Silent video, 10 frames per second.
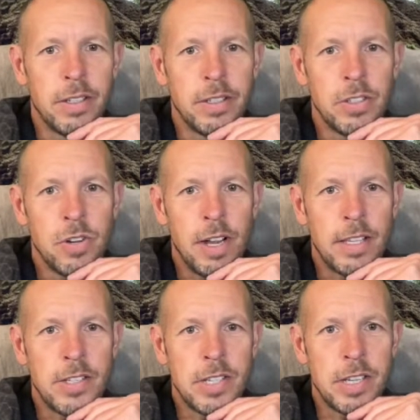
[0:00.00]
Let's try
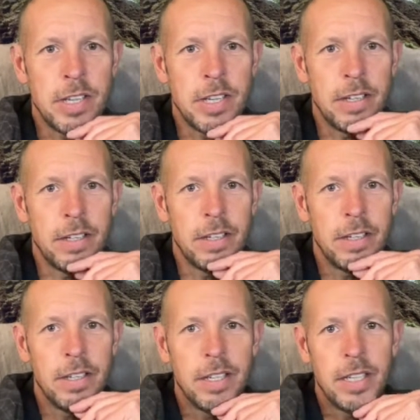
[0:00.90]
this again.
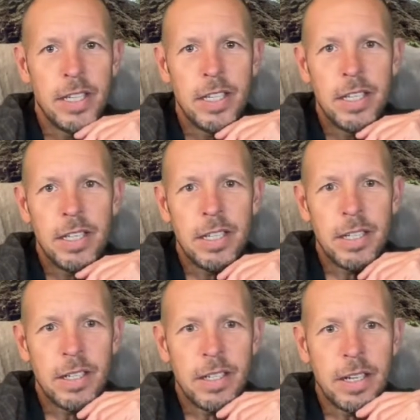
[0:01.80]
All
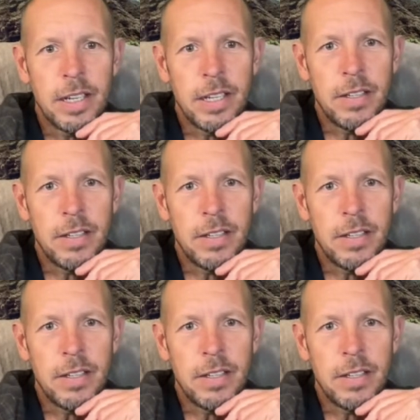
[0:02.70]
right.